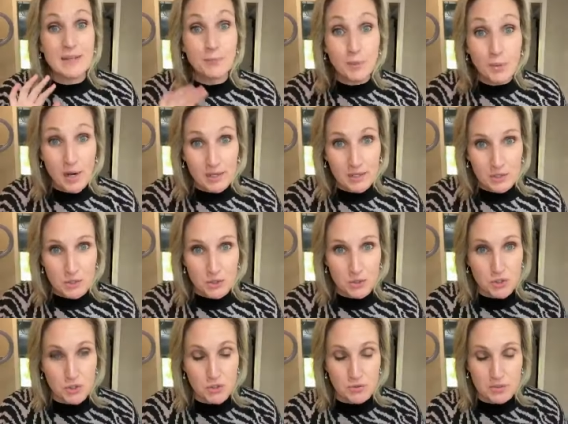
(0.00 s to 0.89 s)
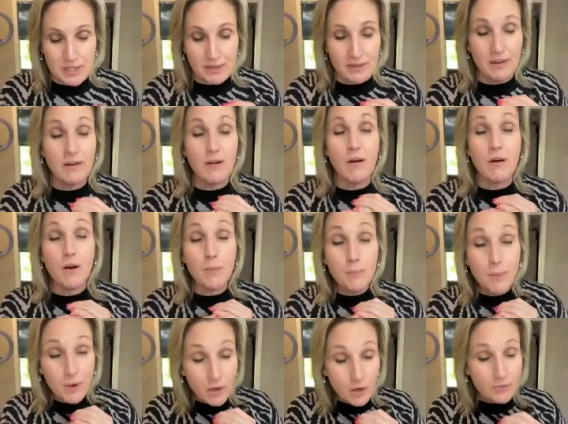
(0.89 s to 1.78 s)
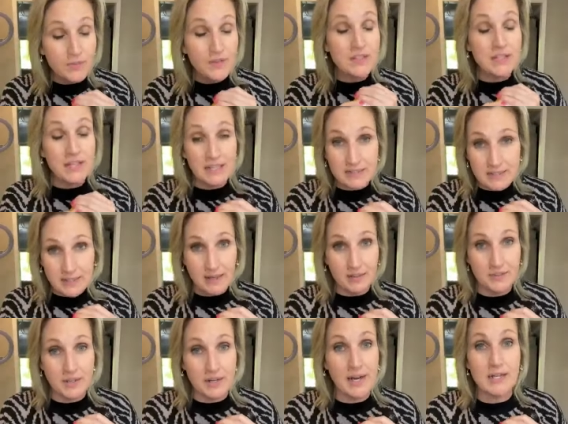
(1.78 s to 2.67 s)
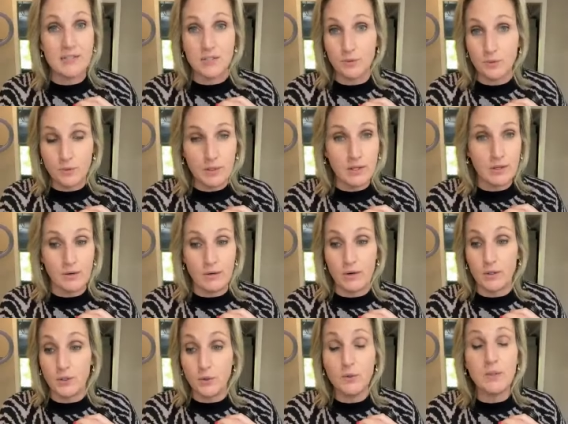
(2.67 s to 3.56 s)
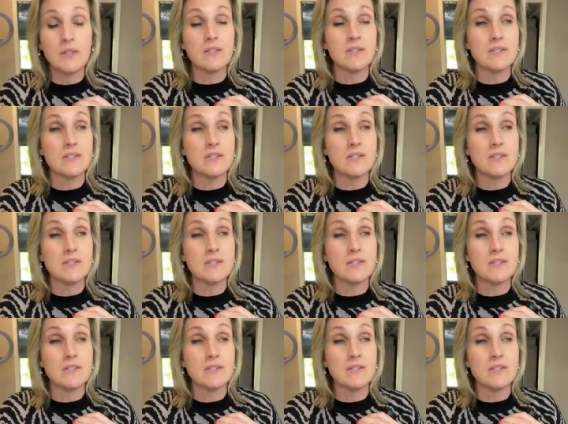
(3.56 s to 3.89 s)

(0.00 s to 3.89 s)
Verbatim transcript: and the products you're choosing. There are perfect things out there, guys. There really are. You